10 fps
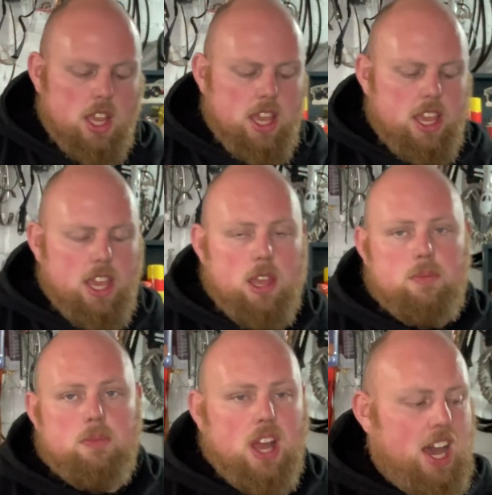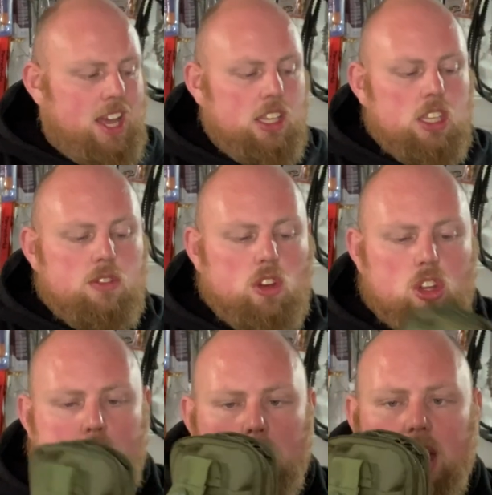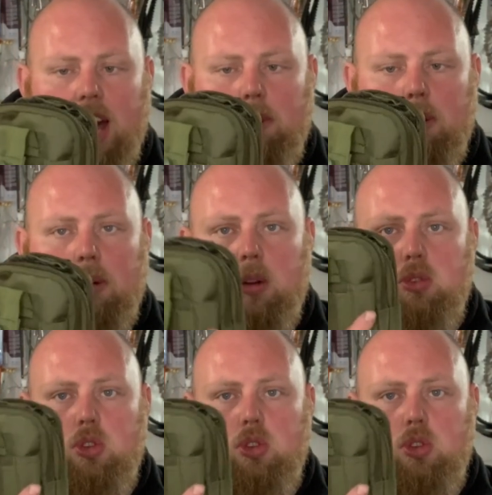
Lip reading: And you've got a spare album pouch.